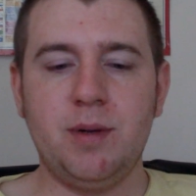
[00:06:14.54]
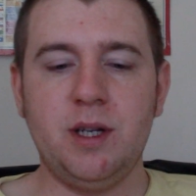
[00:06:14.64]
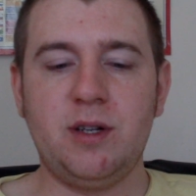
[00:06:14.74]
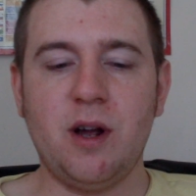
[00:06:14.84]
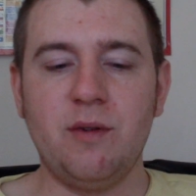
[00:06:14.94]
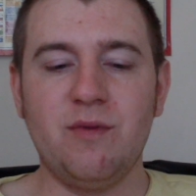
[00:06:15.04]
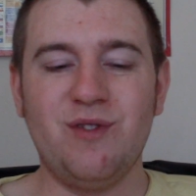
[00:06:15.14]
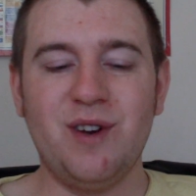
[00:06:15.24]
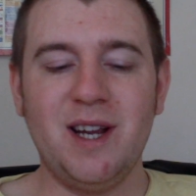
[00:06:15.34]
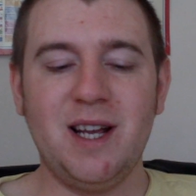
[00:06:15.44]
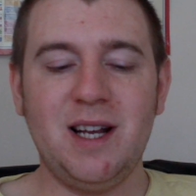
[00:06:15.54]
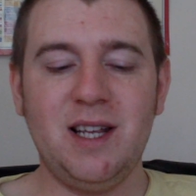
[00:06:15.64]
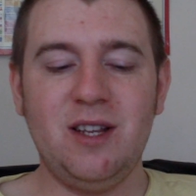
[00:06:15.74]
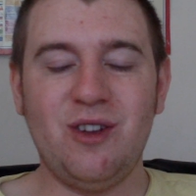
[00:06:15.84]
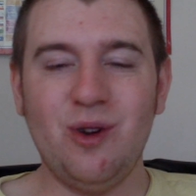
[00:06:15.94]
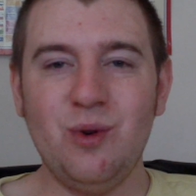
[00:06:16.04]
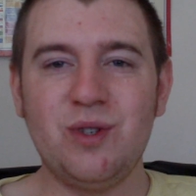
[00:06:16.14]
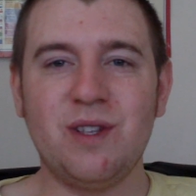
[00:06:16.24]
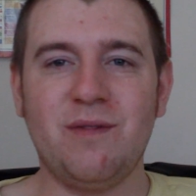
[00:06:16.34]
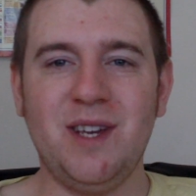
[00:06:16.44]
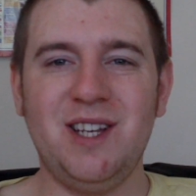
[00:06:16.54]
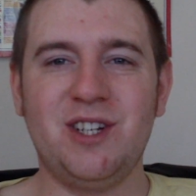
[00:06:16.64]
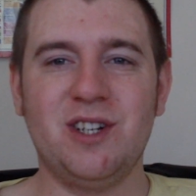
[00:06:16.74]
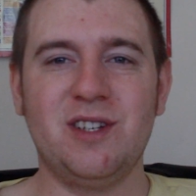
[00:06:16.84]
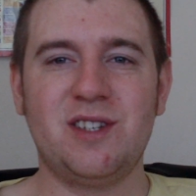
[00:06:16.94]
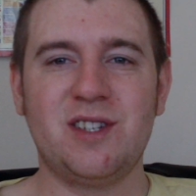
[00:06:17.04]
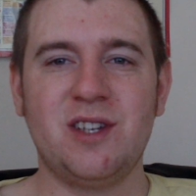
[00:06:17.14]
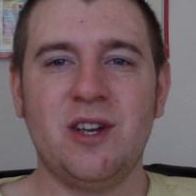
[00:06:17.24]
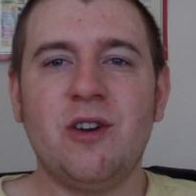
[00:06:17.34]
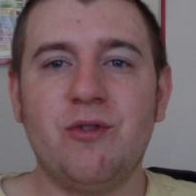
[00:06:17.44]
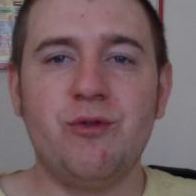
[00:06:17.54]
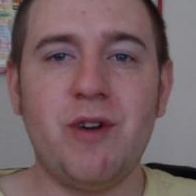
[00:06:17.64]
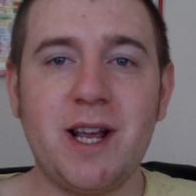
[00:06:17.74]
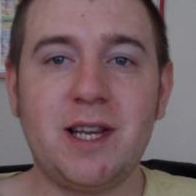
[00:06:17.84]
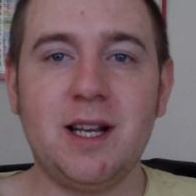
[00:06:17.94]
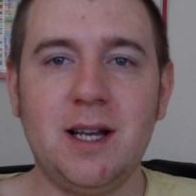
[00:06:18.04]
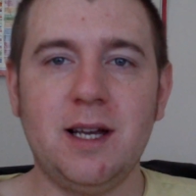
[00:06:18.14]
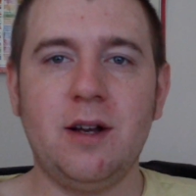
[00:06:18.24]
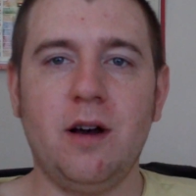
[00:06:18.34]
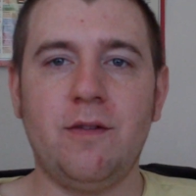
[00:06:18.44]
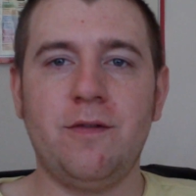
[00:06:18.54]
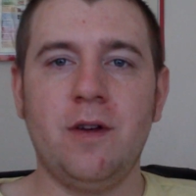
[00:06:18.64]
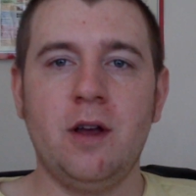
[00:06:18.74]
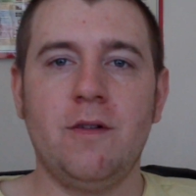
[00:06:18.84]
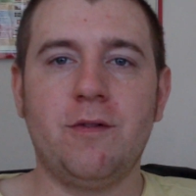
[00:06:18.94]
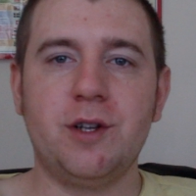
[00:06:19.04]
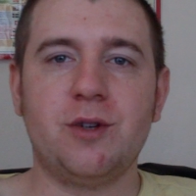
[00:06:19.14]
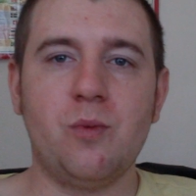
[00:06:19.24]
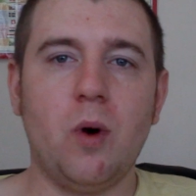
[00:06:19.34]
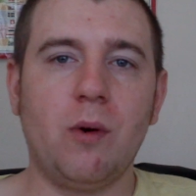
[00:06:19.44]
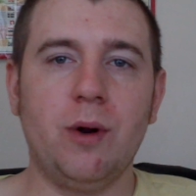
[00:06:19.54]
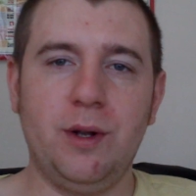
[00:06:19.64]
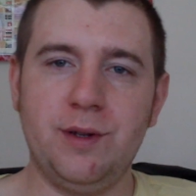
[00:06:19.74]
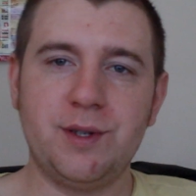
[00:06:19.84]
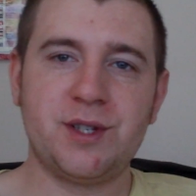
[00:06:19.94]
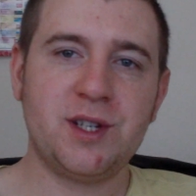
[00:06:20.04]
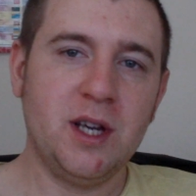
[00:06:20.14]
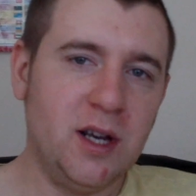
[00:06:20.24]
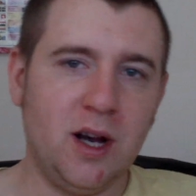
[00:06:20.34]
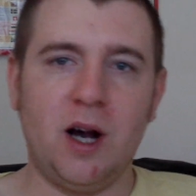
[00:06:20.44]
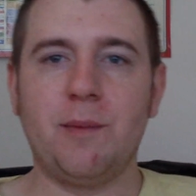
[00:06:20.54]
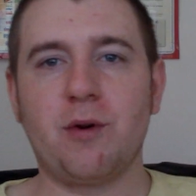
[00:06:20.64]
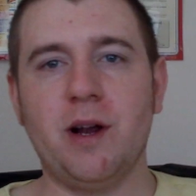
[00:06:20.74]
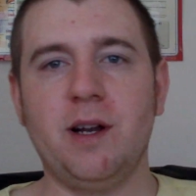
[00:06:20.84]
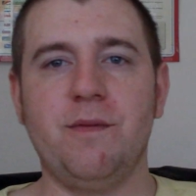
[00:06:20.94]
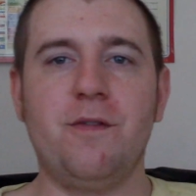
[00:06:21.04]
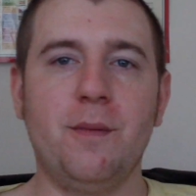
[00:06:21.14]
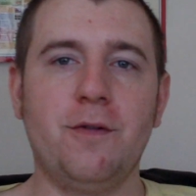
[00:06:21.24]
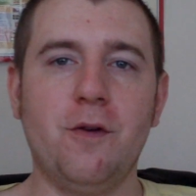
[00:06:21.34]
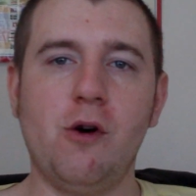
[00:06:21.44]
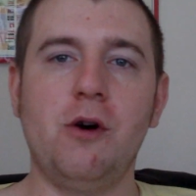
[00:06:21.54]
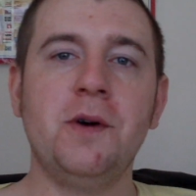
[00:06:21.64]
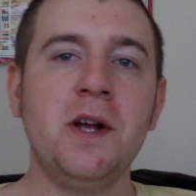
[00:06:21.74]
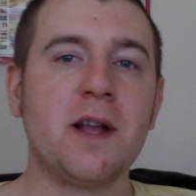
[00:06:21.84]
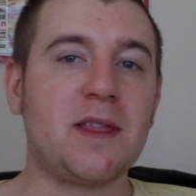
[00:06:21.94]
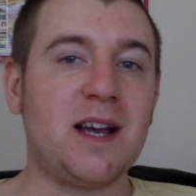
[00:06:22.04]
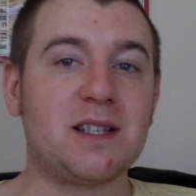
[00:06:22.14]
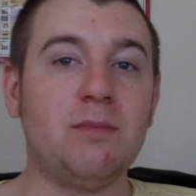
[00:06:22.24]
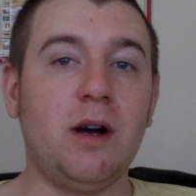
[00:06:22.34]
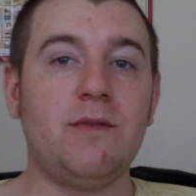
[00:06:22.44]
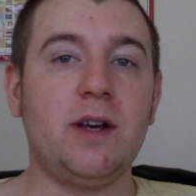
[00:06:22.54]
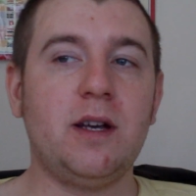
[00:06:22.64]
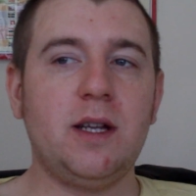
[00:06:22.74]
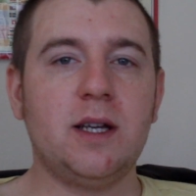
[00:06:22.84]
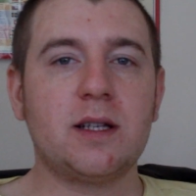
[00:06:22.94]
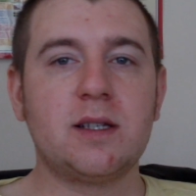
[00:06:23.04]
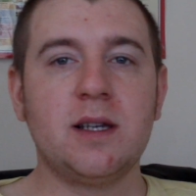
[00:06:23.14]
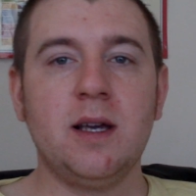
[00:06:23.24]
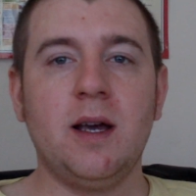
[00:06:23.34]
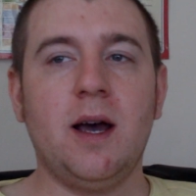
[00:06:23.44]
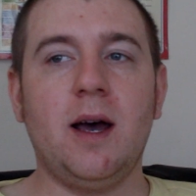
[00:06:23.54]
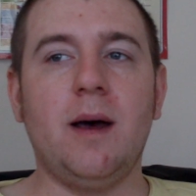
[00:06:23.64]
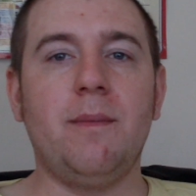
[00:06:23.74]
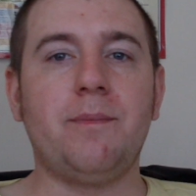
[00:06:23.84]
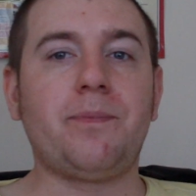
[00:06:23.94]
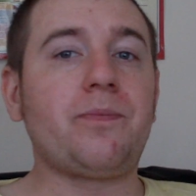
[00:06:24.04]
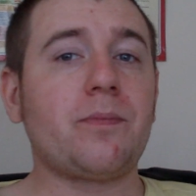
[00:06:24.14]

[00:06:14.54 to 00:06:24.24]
but you don't really use the features regularly enough for it to warrant upgrading from a 4. That's my verdict. Um,